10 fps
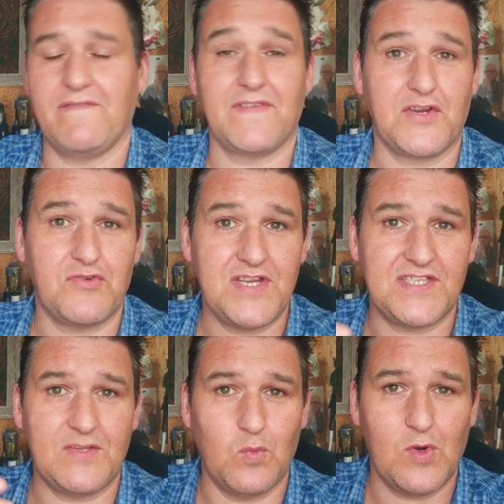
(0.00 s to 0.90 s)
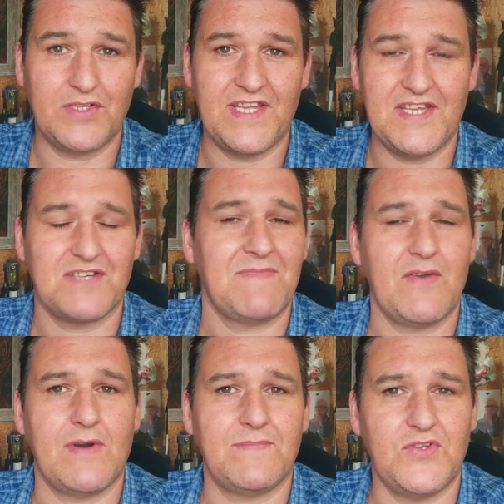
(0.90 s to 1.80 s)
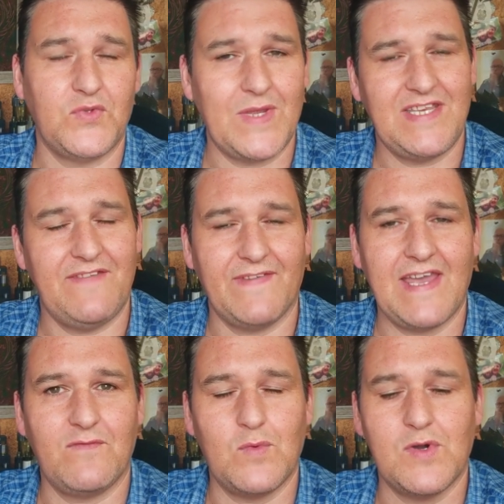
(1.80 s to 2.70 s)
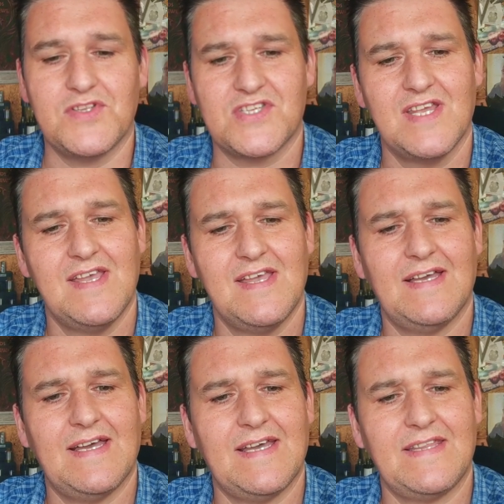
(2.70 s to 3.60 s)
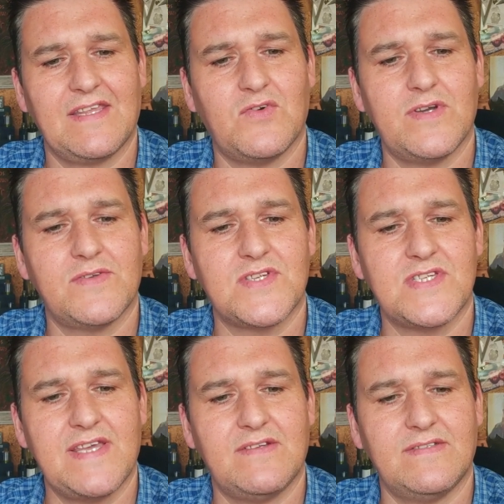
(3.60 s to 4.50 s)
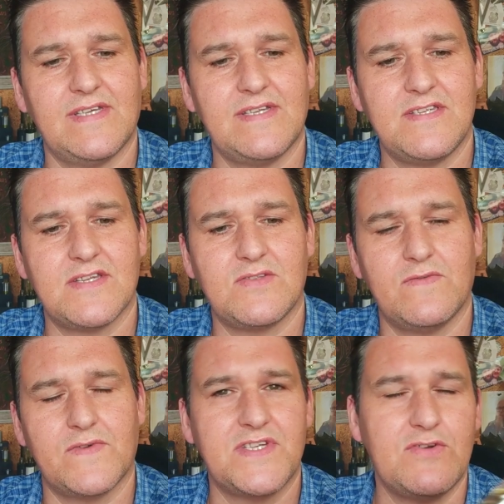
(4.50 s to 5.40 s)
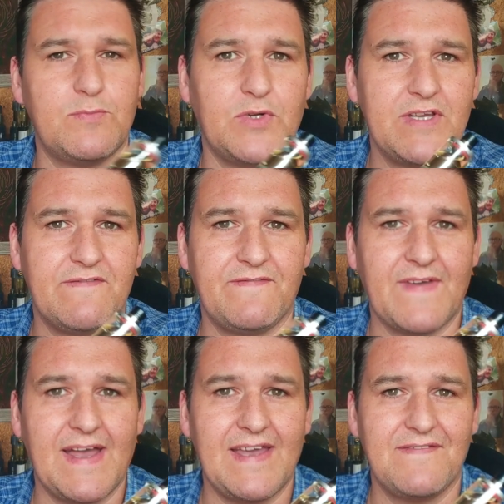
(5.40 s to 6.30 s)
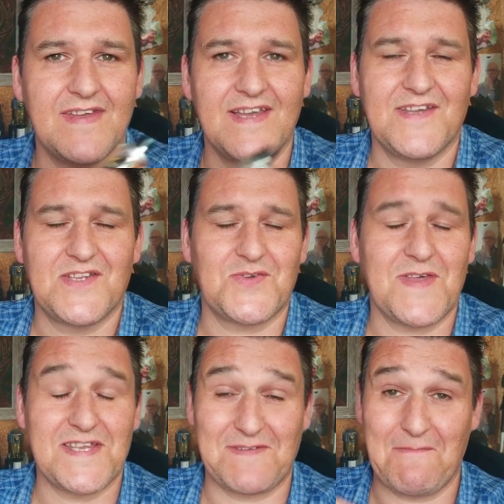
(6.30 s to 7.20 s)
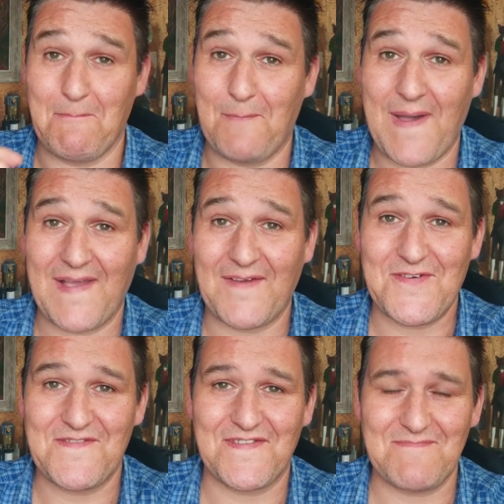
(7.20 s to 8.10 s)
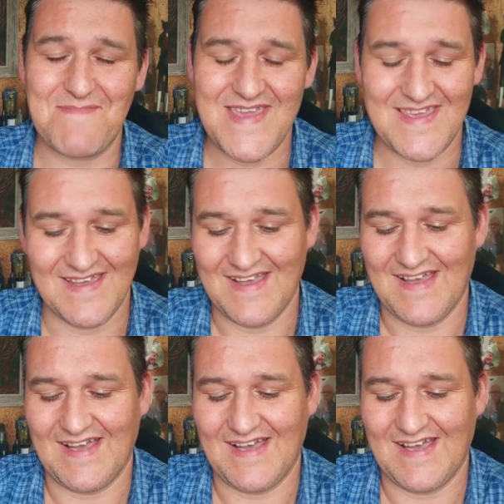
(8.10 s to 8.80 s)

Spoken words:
I've increased the wattage. I'm now up to 25 watts and the coil settled at just over 0.5. So that's bang on for me.